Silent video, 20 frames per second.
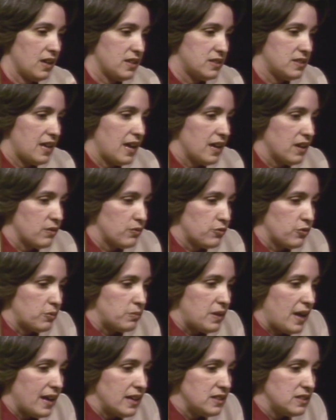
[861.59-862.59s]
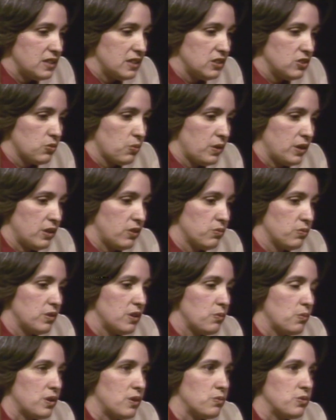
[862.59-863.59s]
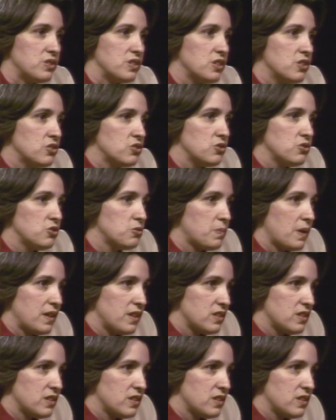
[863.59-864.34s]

Earlier in the year, the case drew National Organization